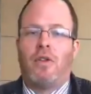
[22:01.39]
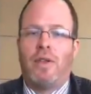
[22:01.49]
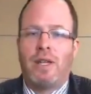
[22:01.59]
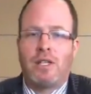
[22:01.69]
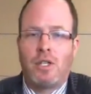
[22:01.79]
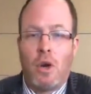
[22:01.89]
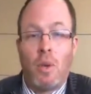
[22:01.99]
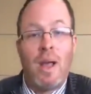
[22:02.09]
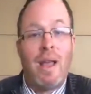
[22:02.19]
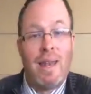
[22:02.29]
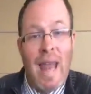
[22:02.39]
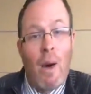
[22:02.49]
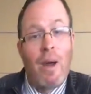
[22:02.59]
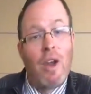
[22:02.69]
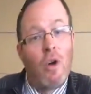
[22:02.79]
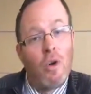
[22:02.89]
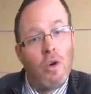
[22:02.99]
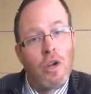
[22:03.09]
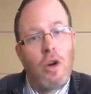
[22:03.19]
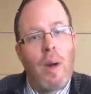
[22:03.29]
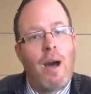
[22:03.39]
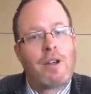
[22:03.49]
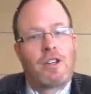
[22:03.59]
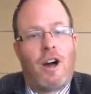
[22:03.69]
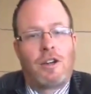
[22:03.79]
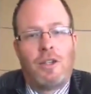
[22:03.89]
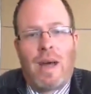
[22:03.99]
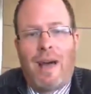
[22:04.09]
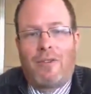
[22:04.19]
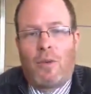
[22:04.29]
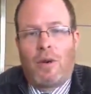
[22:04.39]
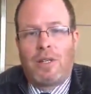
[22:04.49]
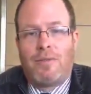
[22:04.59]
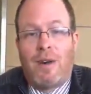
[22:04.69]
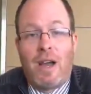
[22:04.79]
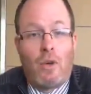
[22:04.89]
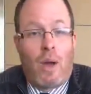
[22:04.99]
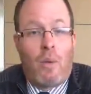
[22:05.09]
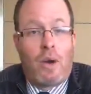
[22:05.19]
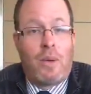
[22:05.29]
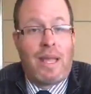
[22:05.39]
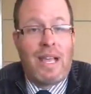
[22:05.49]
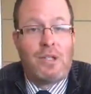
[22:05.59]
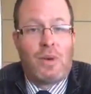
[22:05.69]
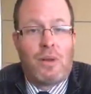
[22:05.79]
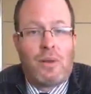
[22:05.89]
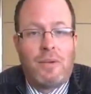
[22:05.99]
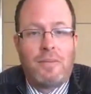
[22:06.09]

of all this? So yeah. now I know who to go out and talk to afterwards and find who I want to engage with.